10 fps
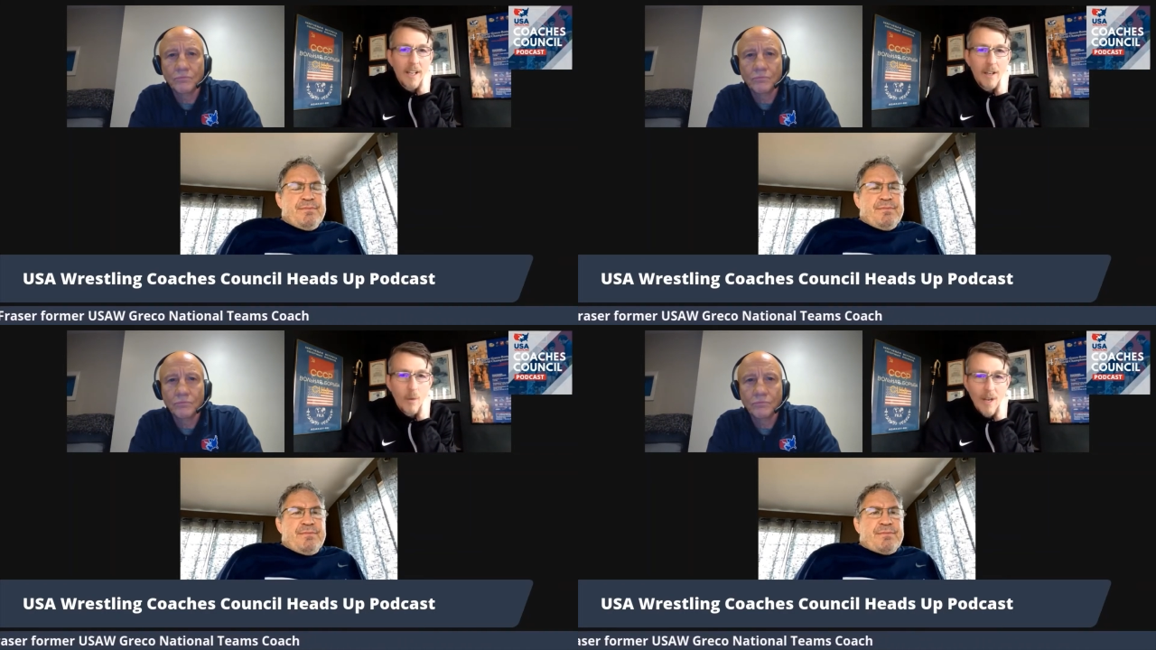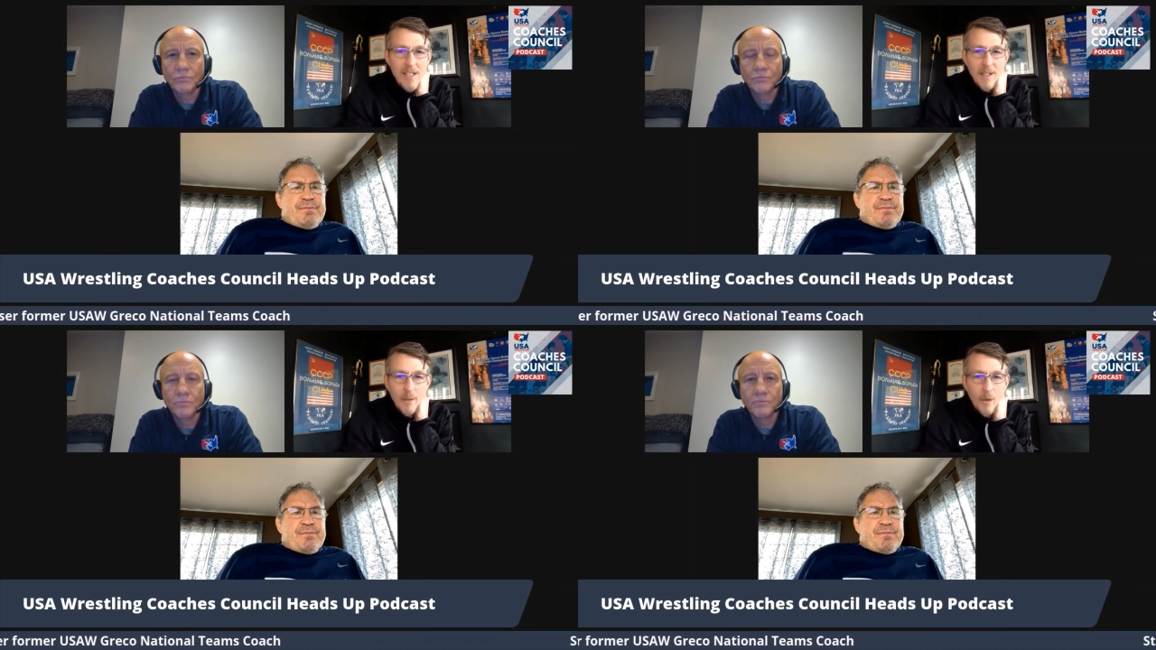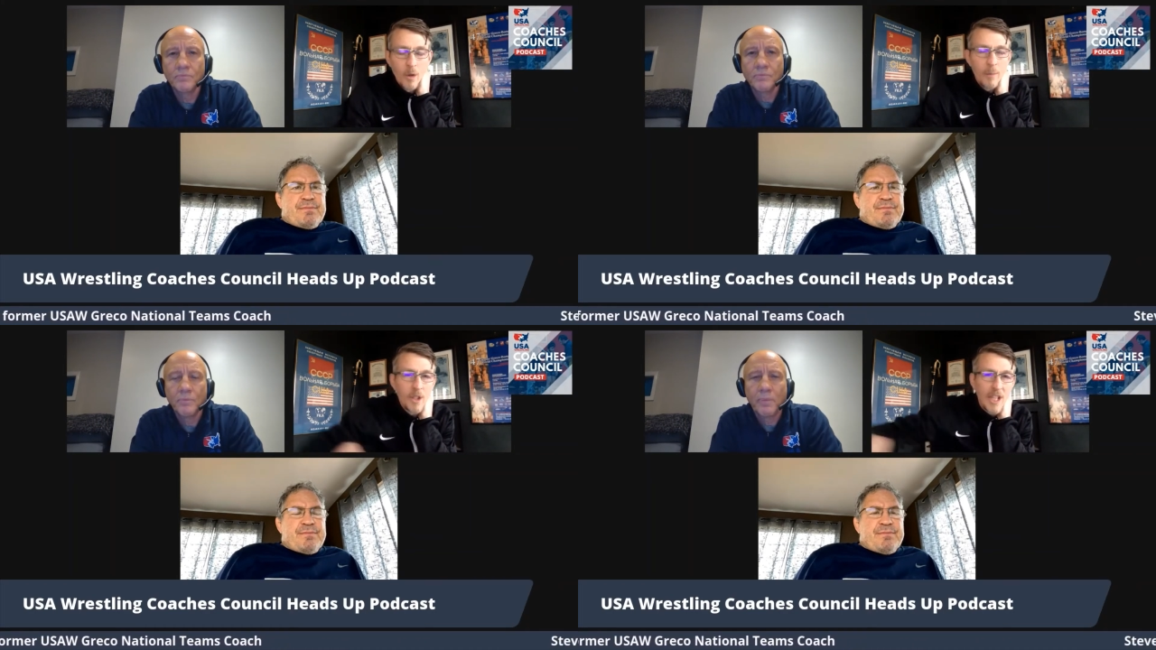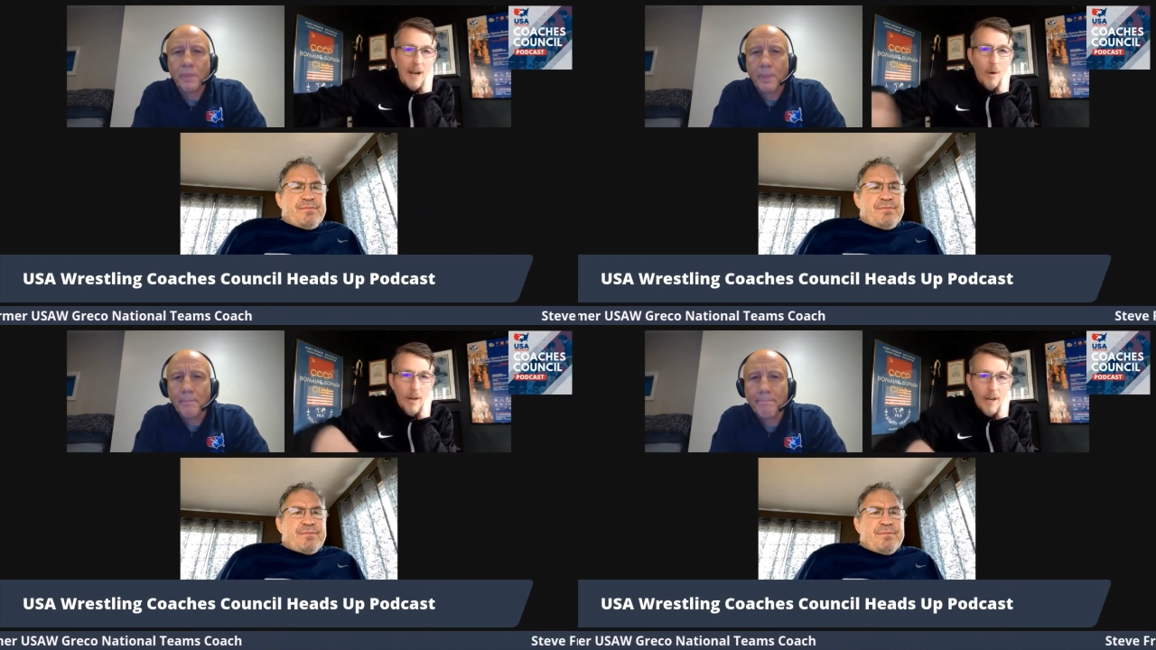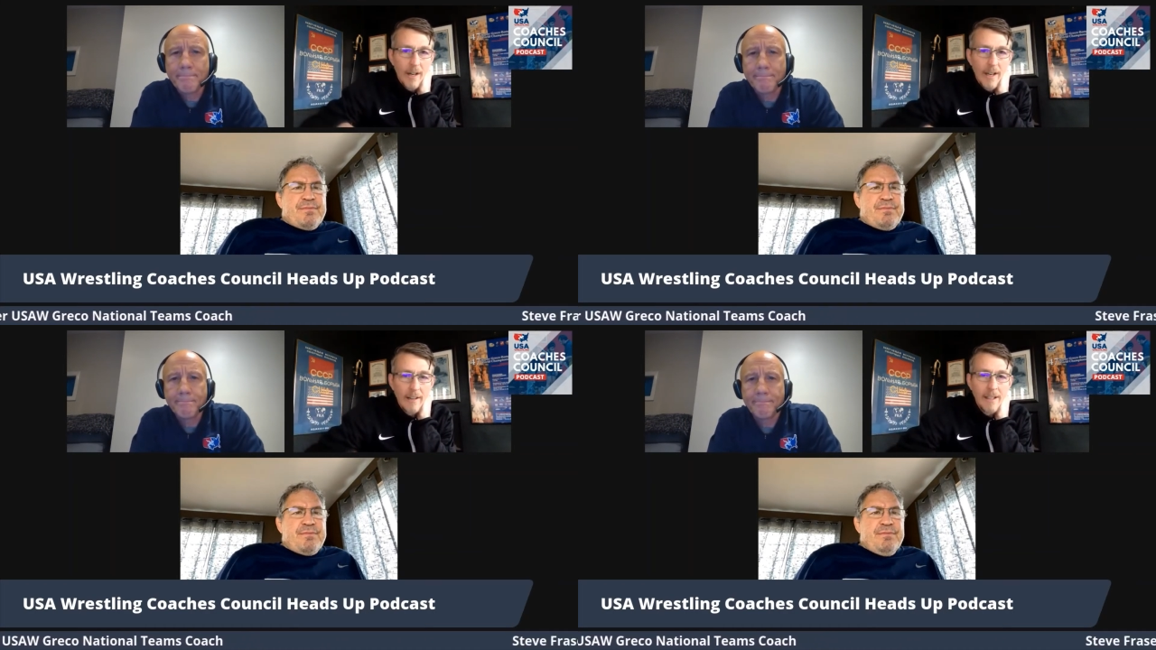Speaker 1: into the wrestling room, the shower
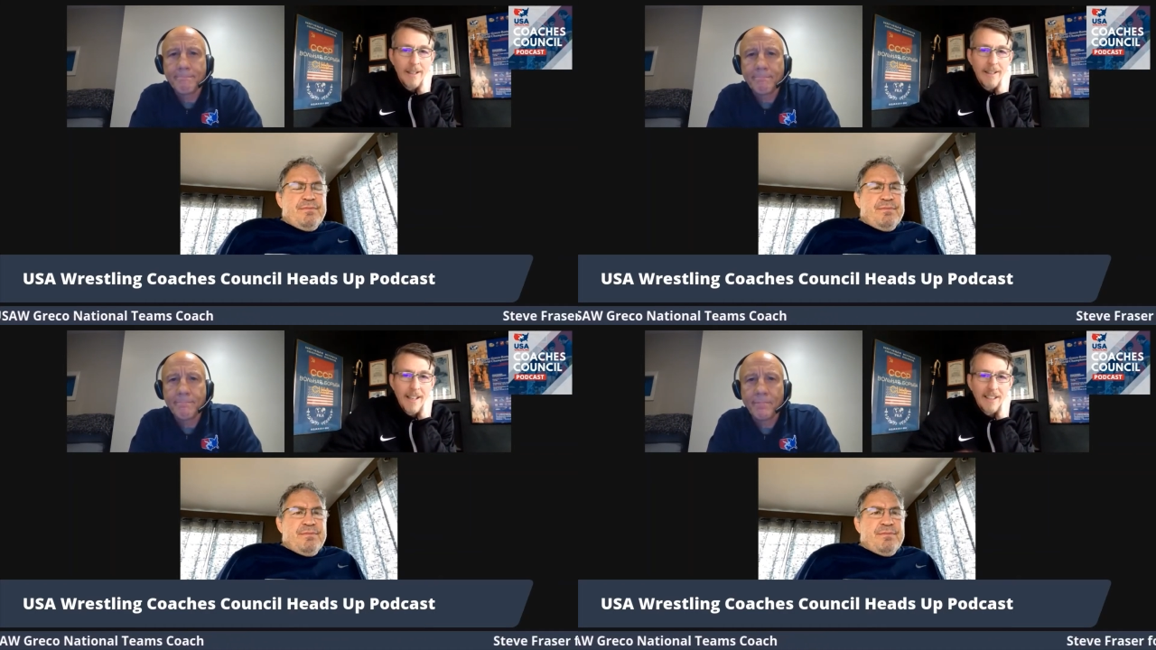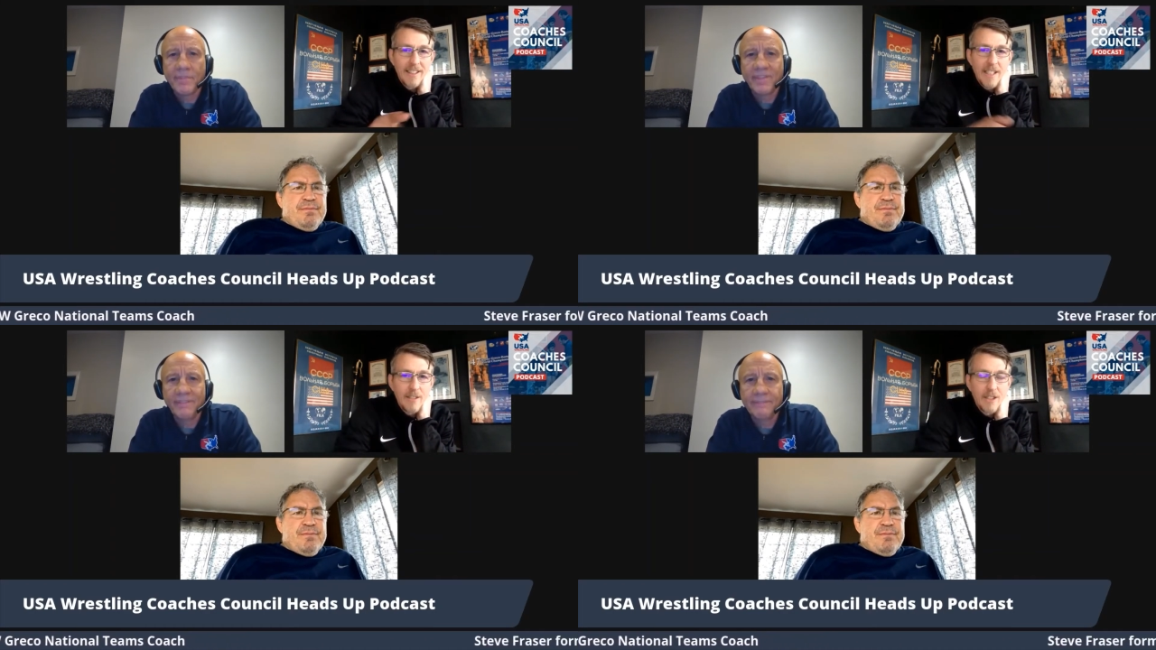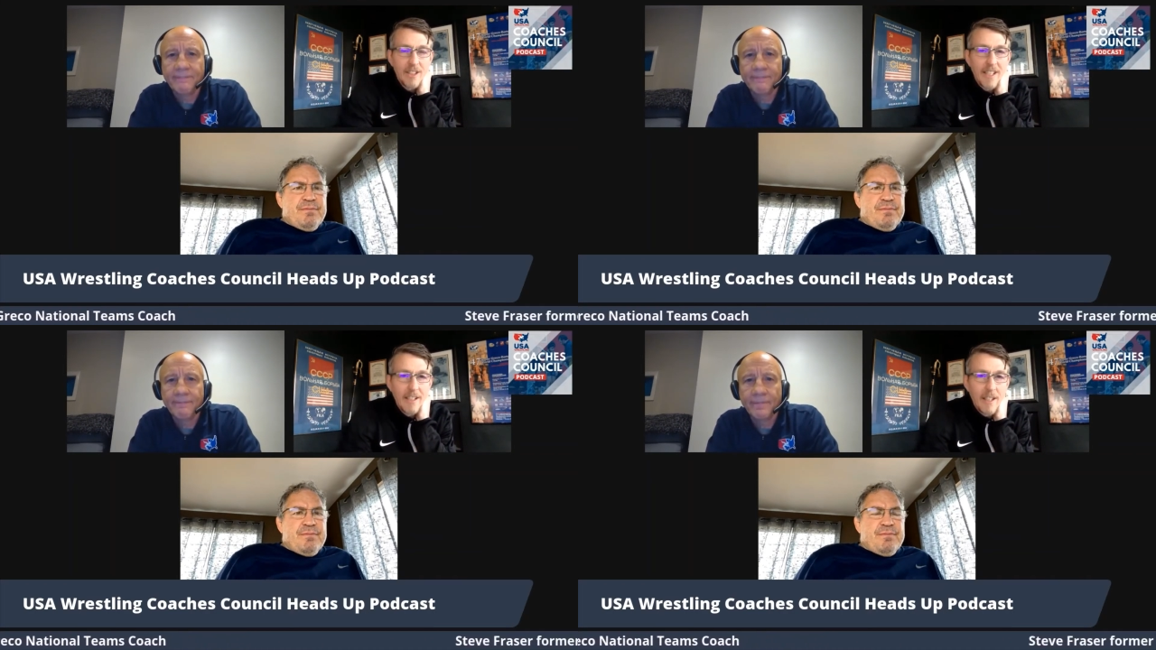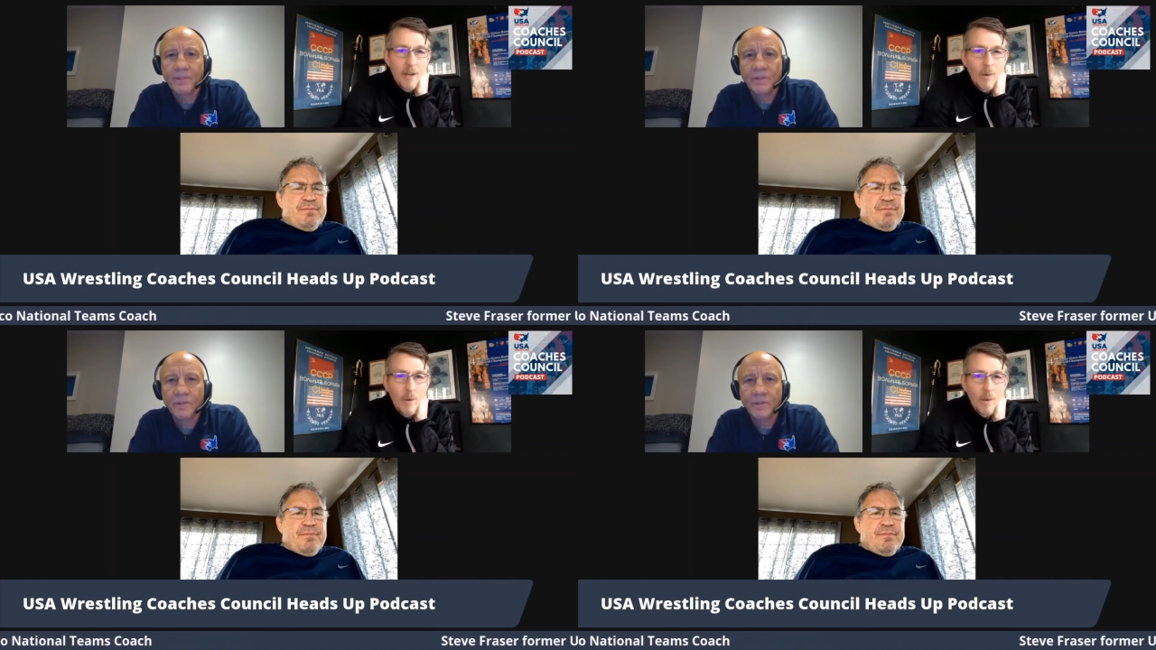area, and Steve's just getting done